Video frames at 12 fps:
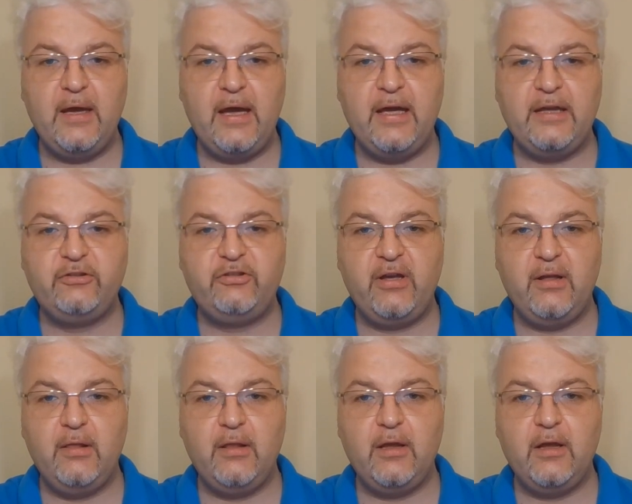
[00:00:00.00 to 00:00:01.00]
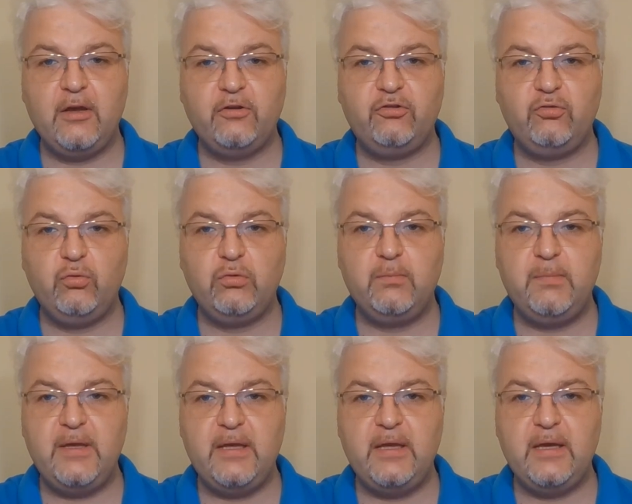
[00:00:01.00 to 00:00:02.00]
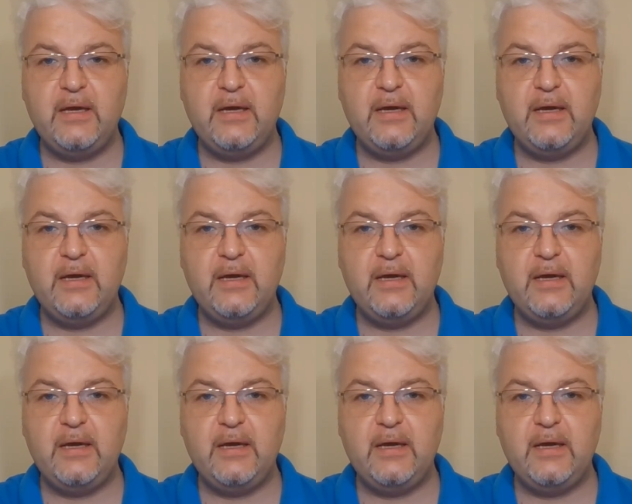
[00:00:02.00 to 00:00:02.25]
IHL should be